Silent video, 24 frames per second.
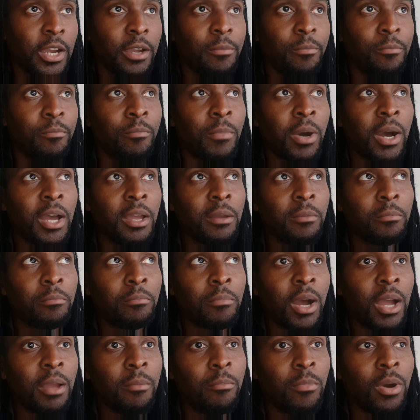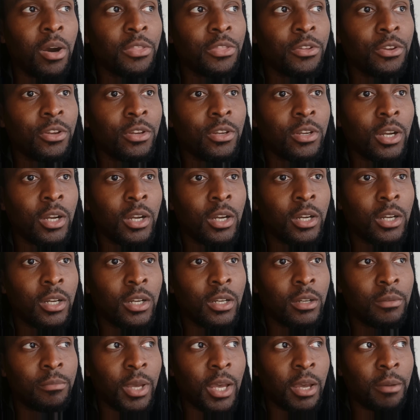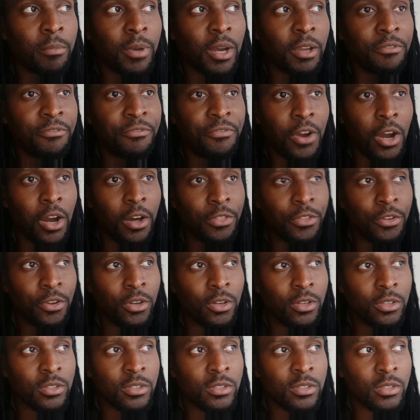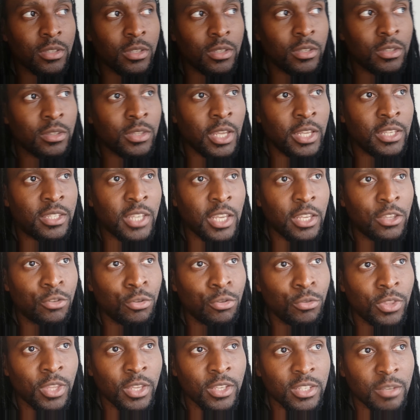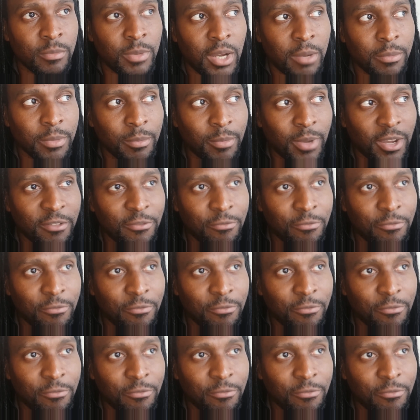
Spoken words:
My mother and my father, they say two things about me.